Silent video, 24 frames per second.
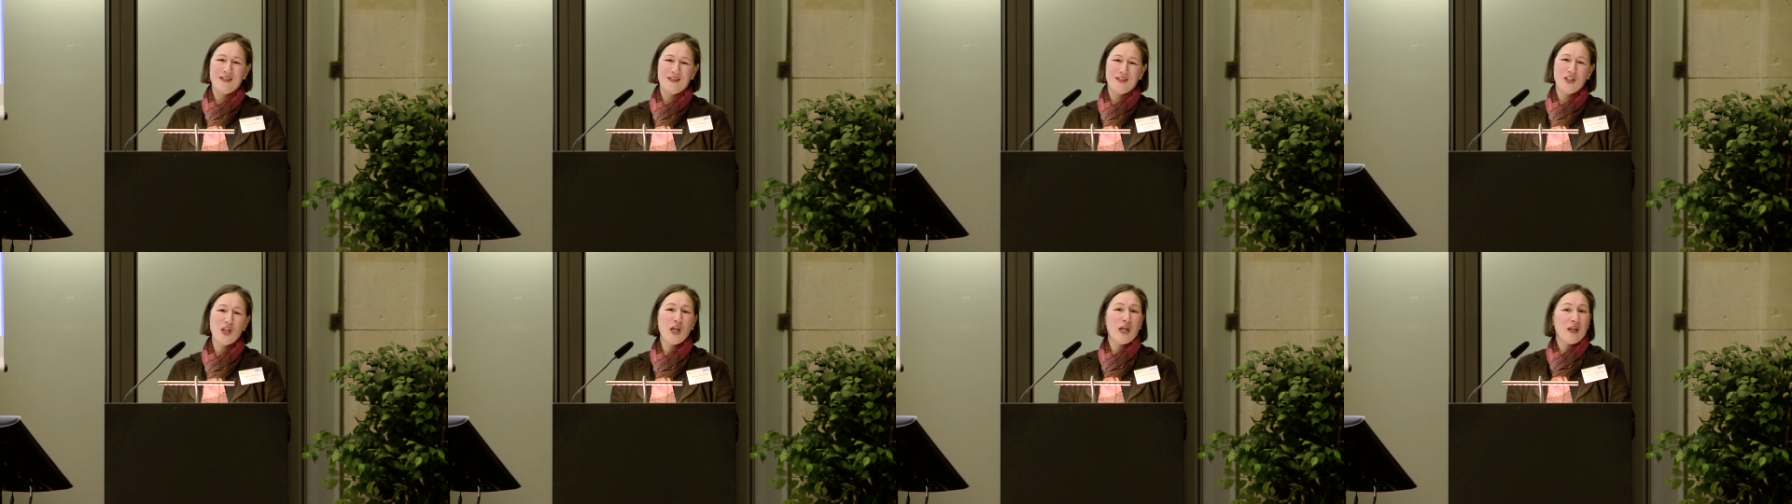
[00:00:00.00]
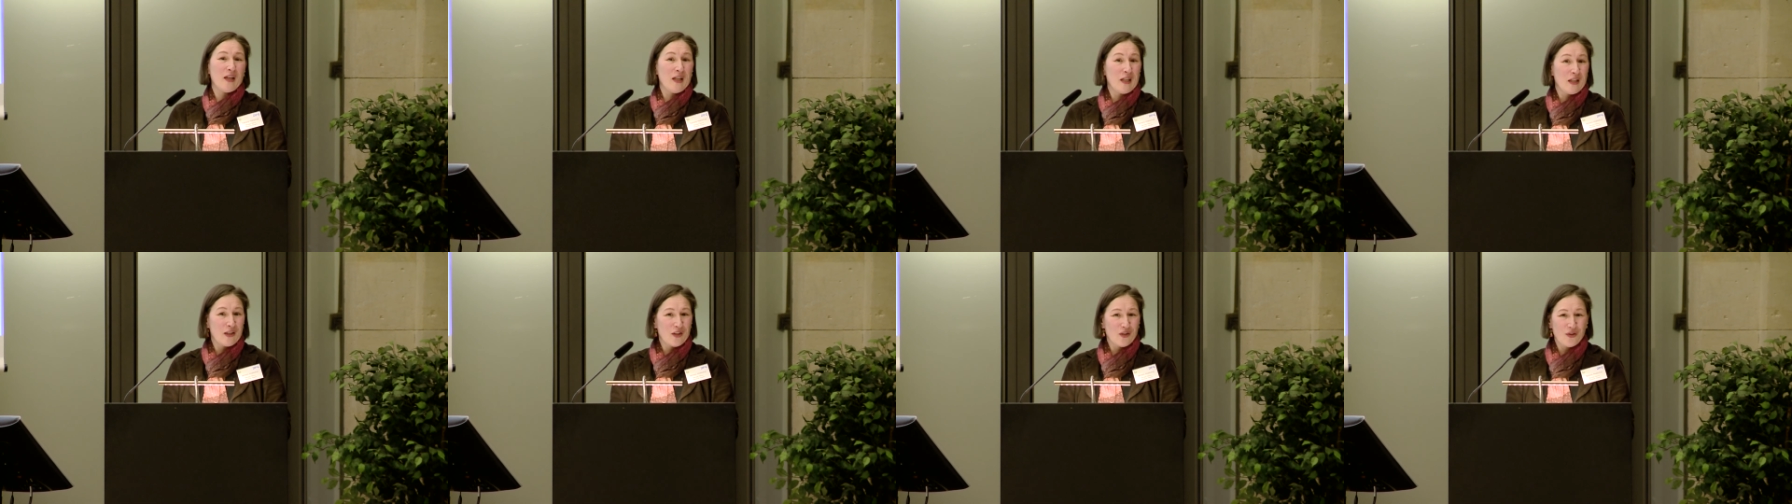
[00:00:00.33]

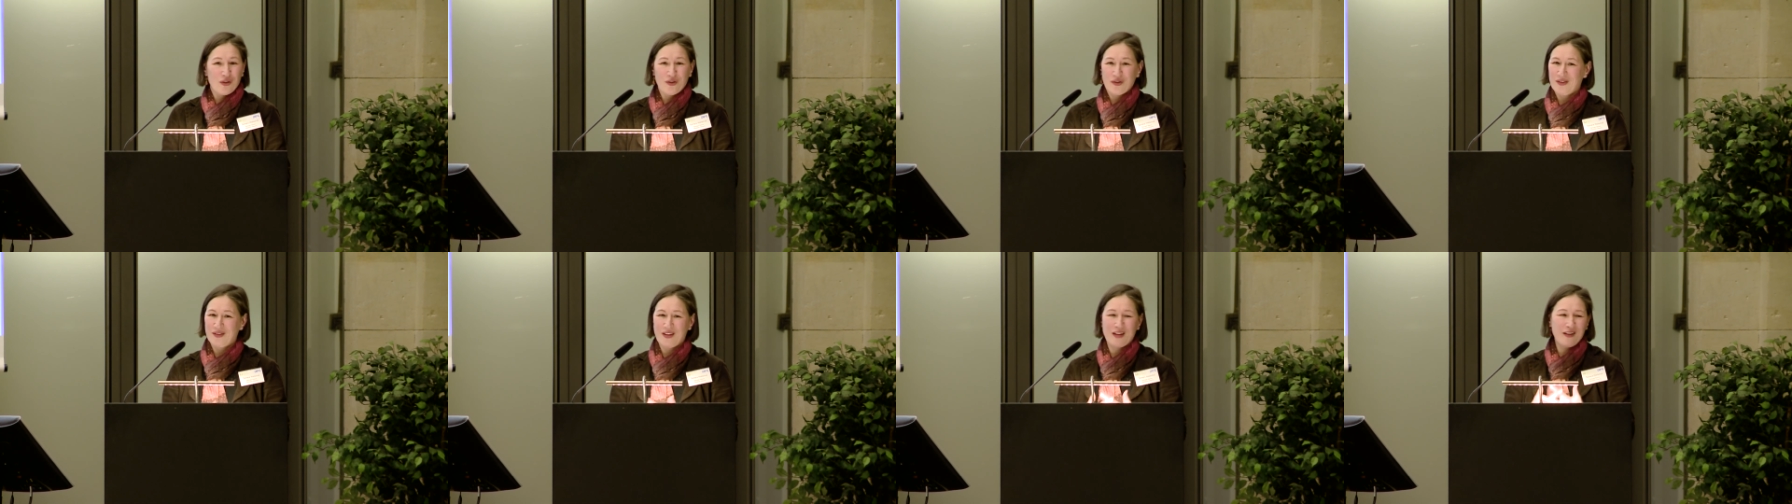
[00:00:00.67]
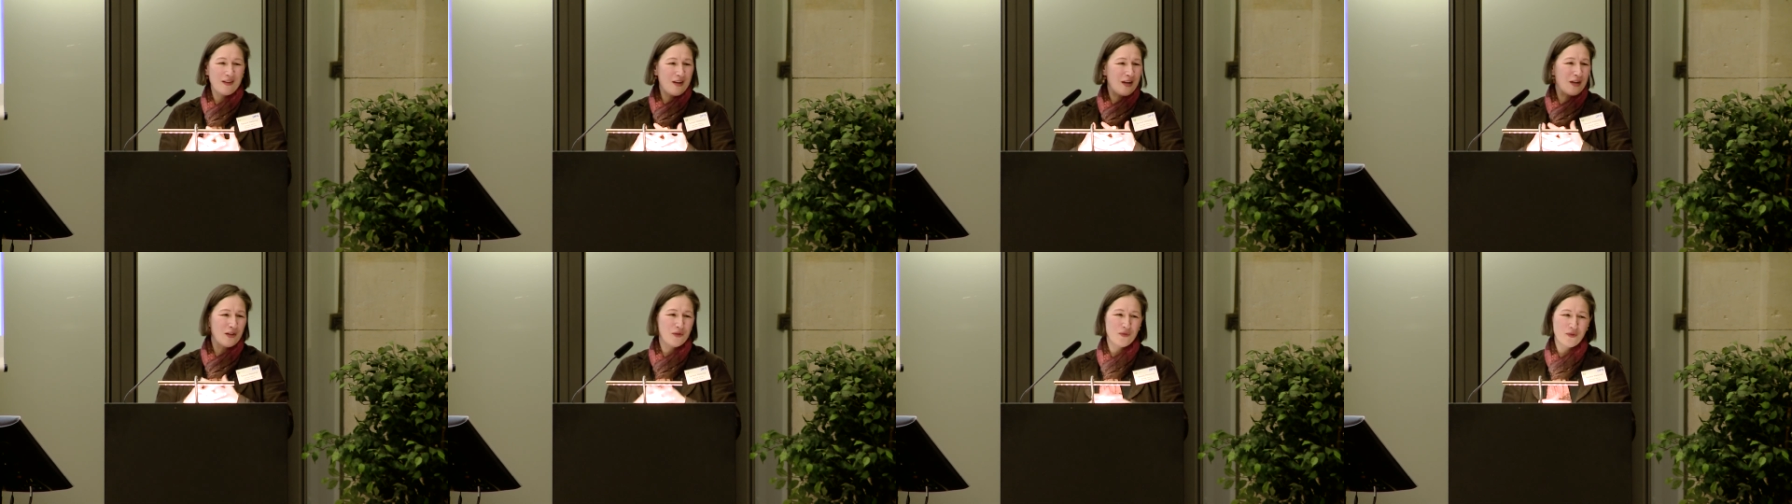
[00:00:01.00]
checklists, that
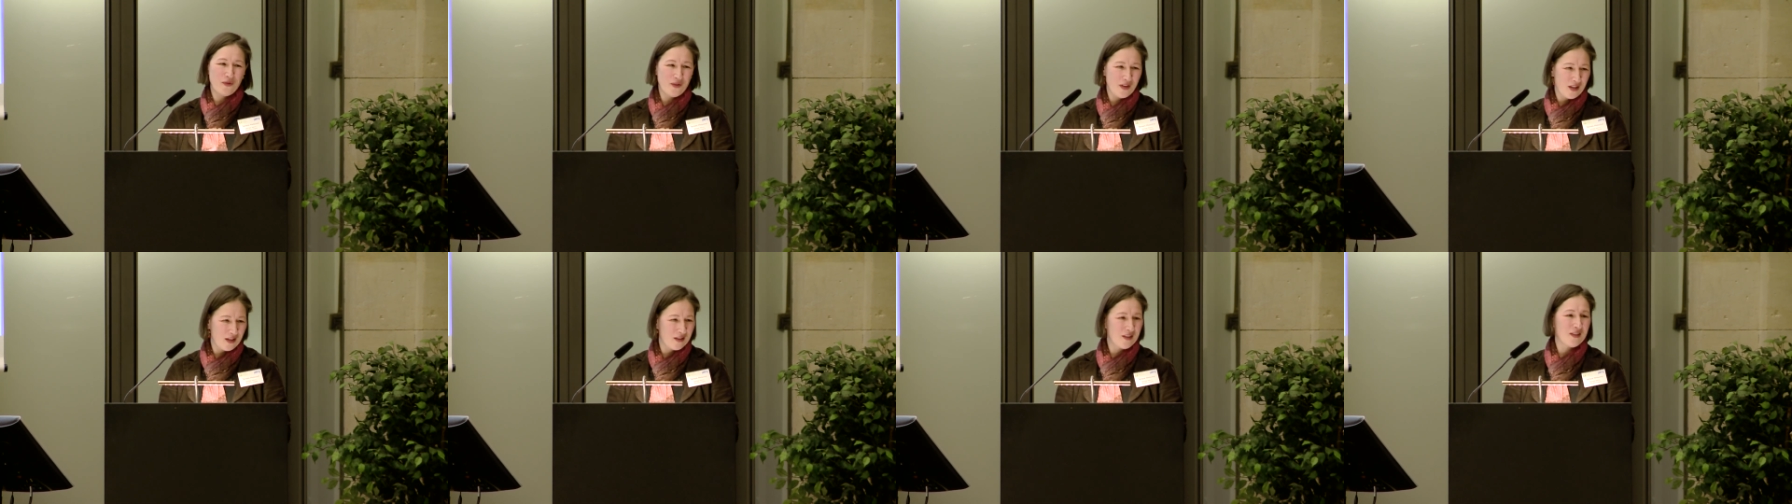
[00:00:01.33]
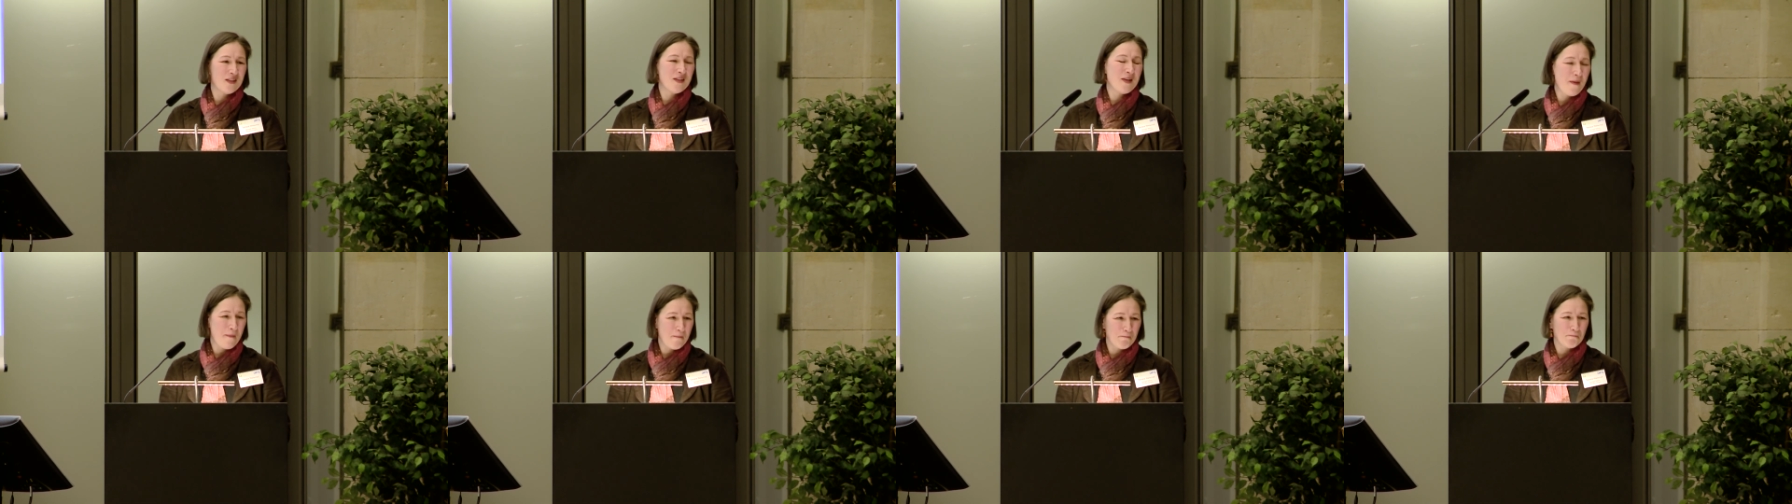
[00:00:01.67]
kind of
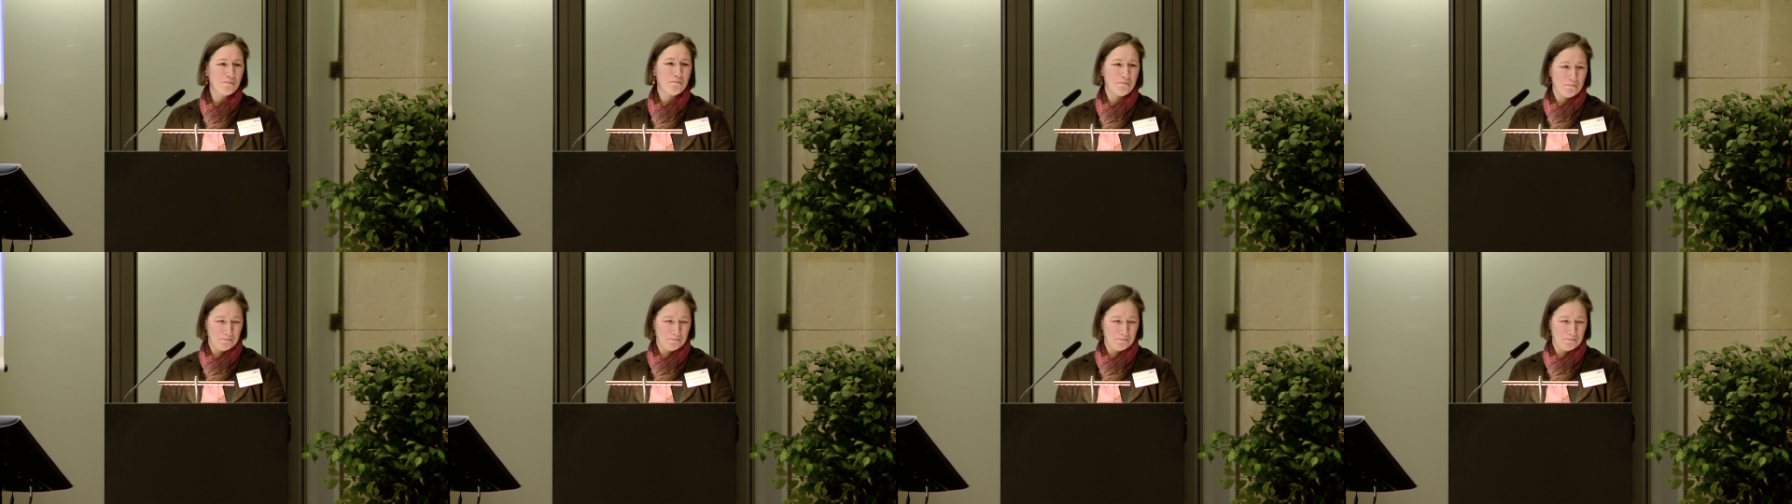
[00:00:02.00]
things. Yeah.